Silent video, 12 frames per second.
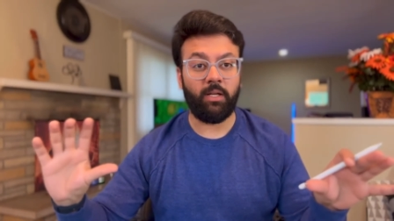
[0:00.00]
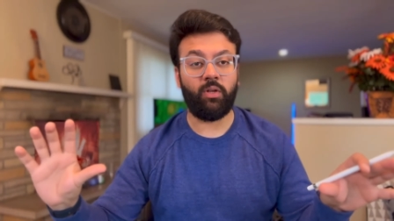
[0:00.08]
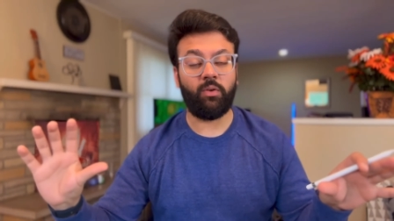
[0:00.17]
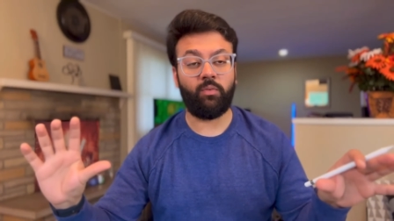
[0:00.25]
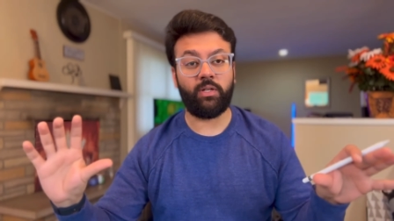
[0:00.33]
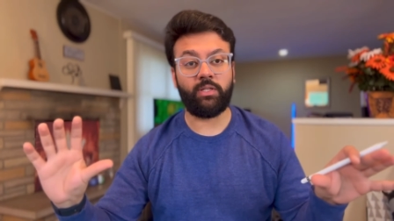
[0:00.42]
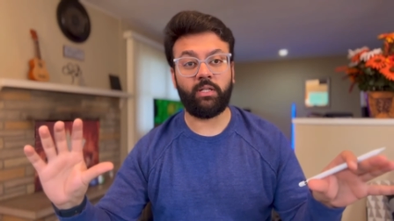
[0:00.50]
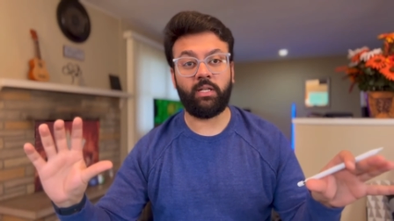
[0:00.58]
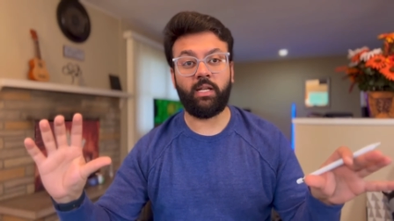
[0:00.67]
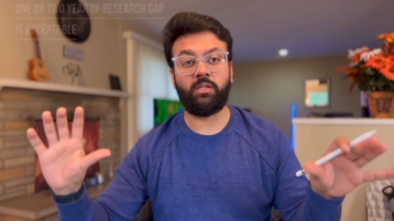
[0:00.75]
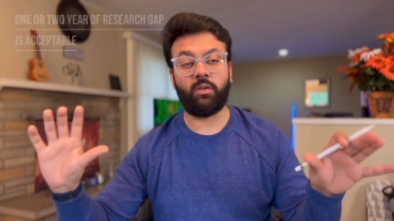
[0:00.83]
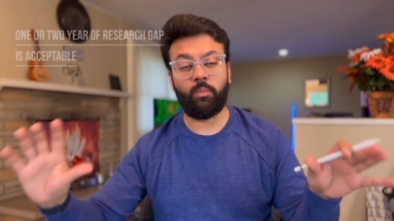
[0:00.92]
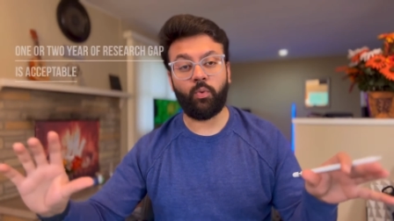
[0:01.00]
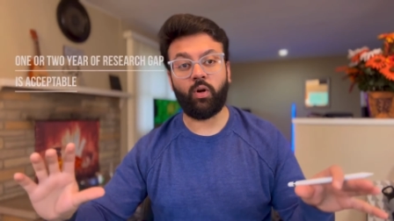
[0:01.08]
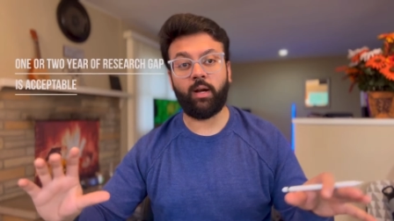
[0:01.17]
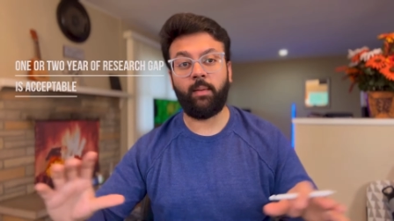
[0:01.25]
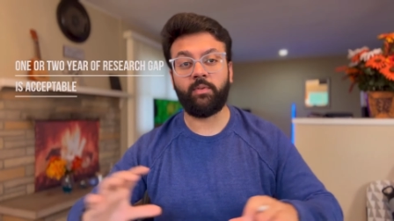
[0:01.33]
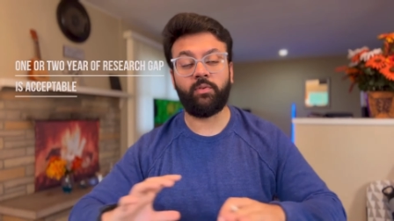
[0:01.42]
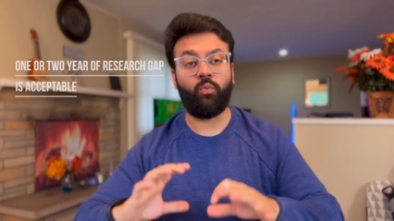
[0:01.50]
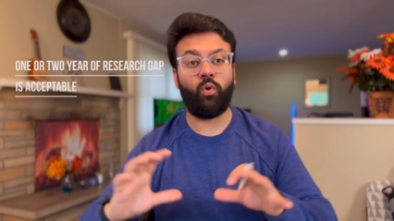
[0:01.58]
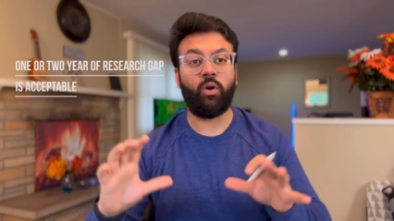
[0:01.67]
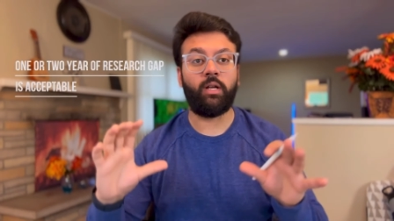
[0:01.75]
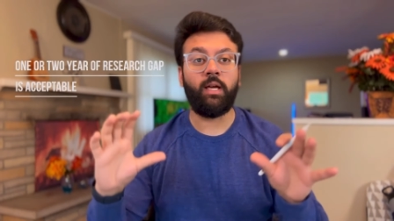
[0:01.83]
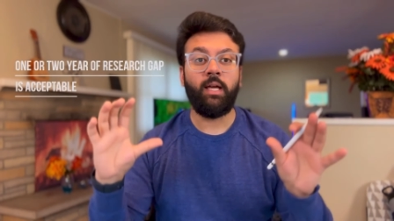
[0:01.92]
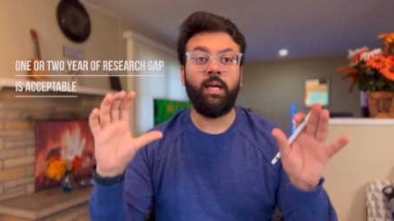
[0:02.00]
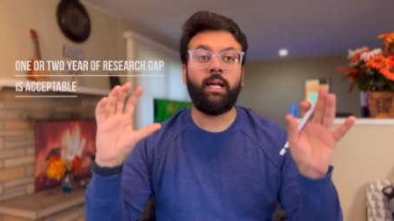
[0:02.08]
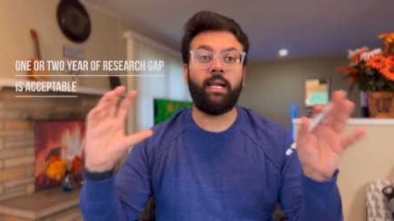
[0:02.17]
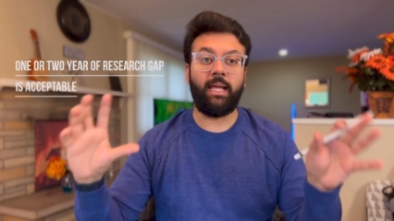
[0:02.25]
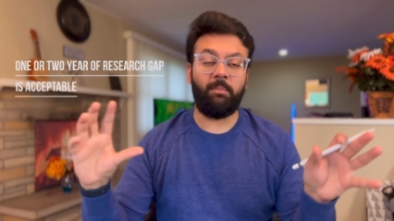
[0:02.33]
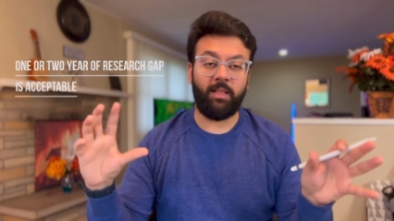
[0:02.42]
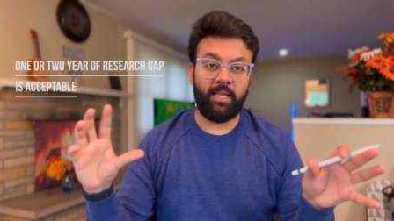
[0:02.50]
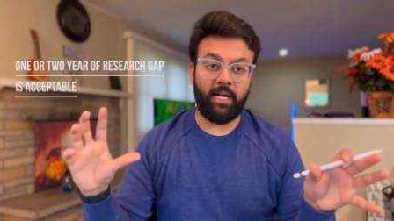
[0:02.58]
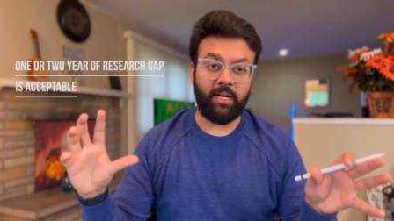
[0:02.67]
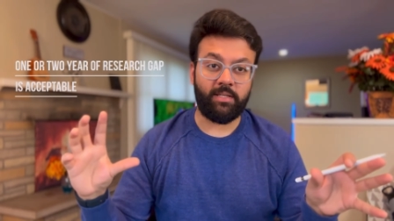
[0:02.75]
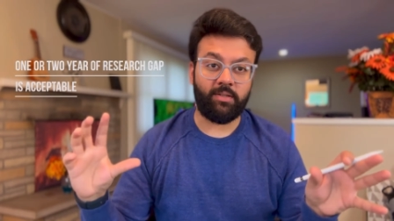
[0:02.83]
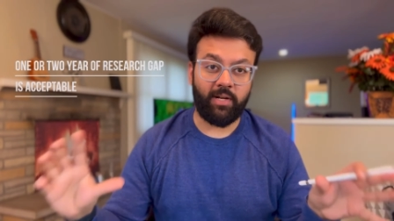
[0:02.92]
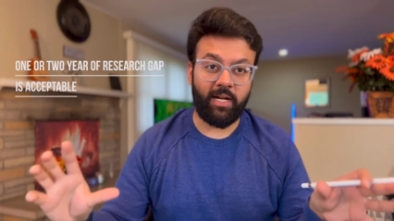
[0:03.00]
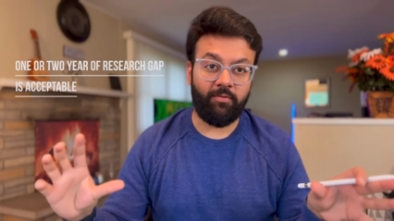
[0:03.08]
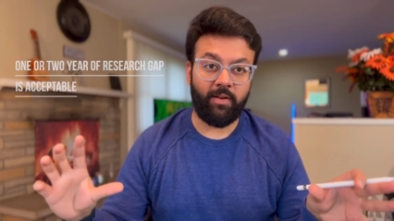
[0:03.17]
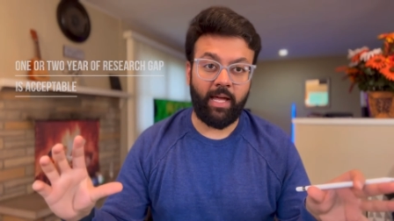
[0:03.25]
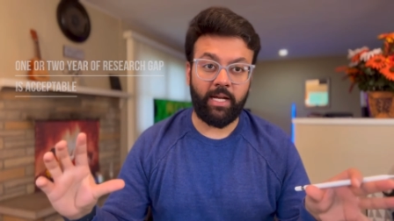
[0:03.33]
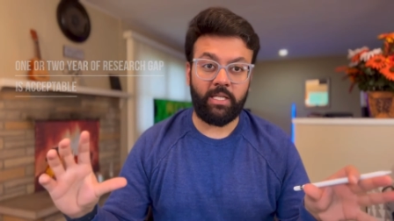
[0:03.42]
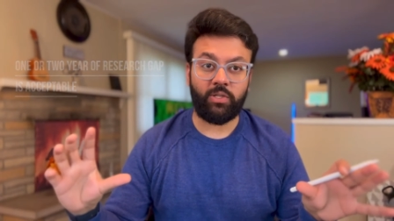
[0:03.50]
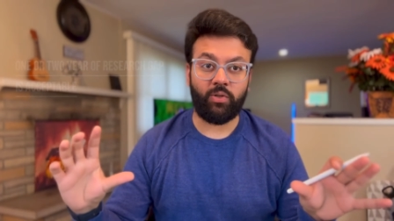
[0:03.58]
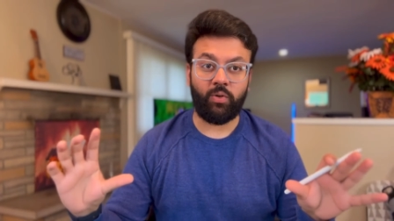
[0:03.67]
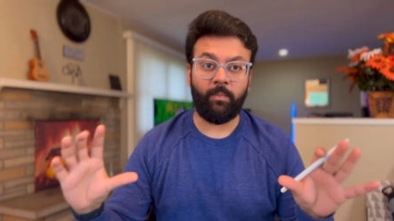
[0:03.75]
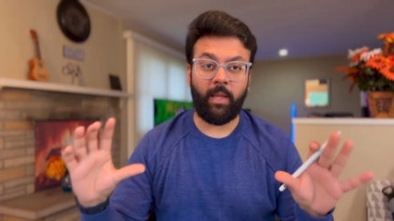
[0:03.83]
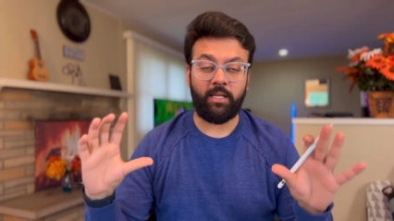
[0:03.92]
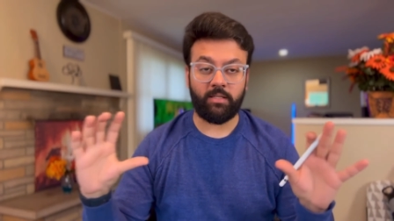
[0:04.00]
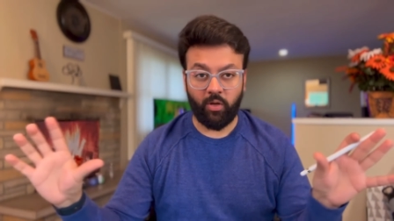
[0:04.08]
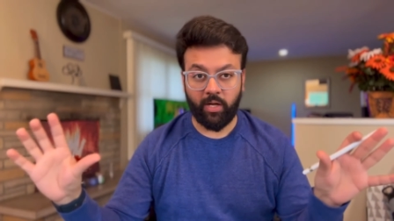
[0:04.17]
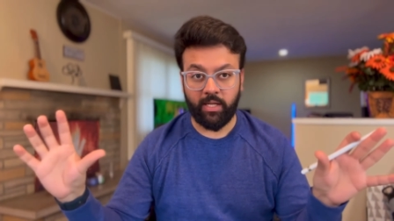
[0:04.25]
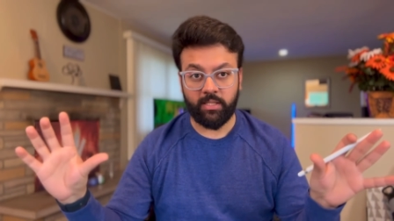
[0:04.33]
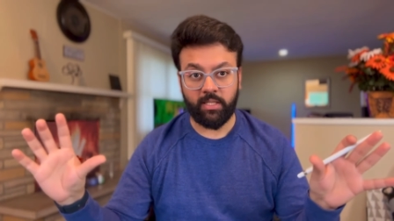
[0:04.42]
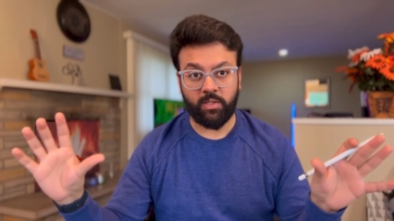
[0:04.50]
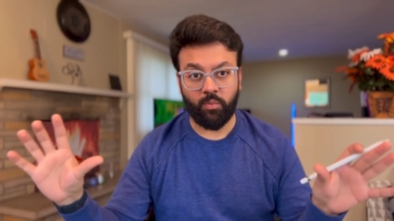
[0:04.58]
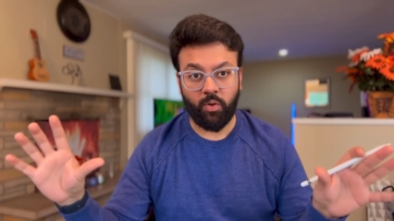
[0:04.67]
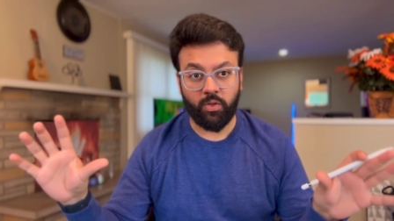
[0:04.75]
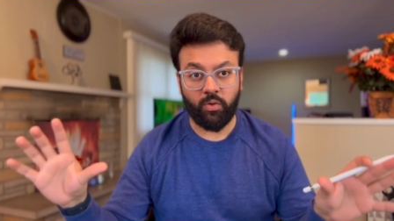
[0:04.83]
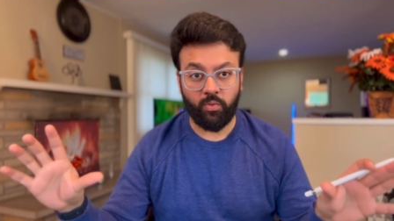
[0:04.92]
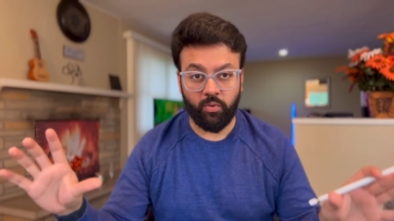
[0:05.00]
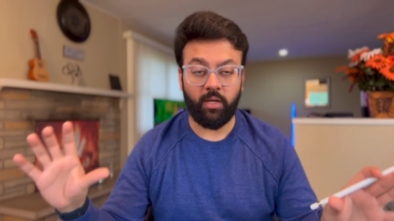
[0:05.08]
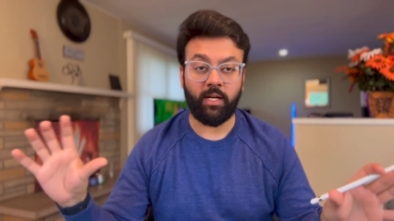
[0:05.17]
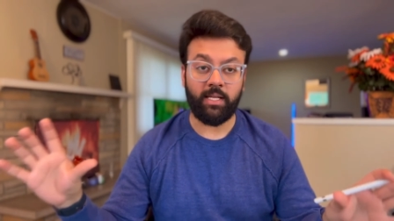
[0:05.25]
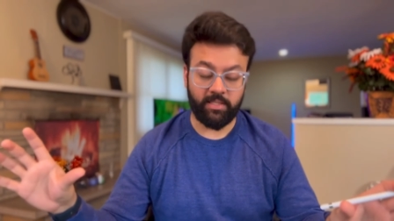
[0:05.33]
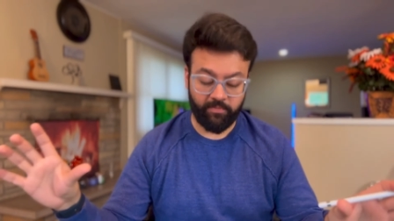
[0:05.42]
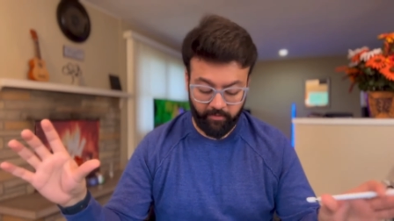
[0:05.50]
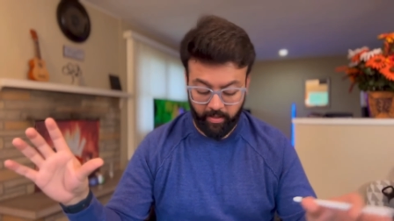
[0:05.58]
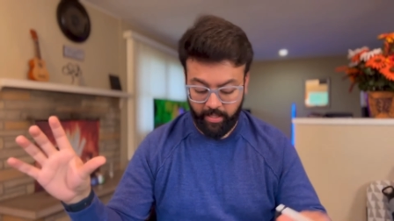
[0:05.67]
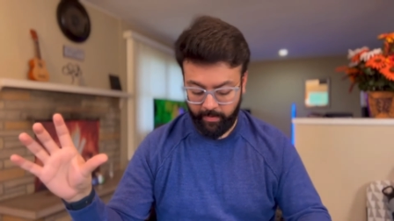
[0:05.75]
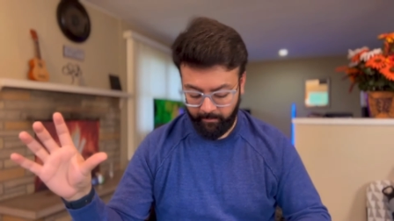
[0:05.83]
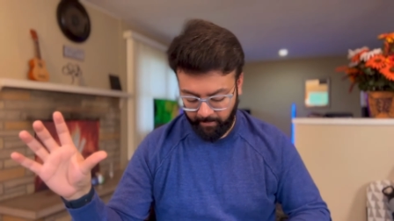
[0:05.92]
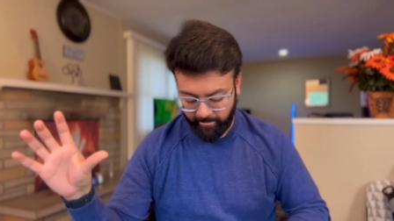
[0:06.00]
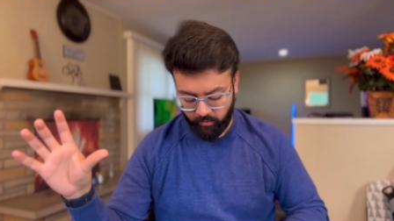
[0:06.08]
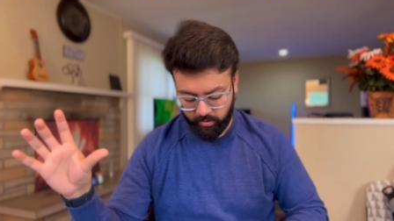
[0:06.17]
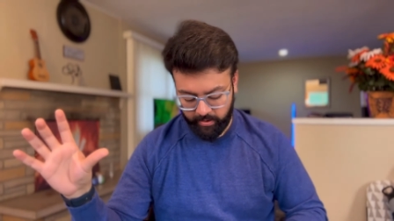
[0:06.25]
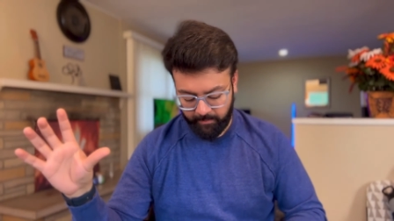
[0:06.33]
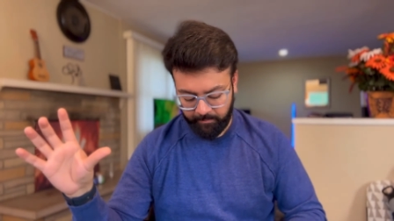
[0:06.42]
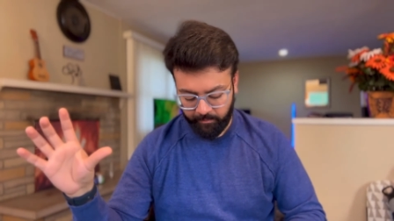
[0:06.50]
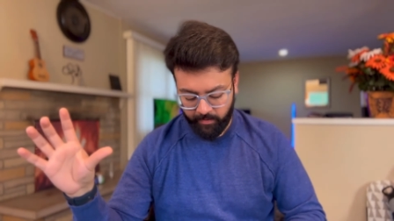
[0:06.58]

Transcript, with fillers: Universities or programs won't label that as red flag. So as long as it's 1 to 2 year, it's fine. Okay.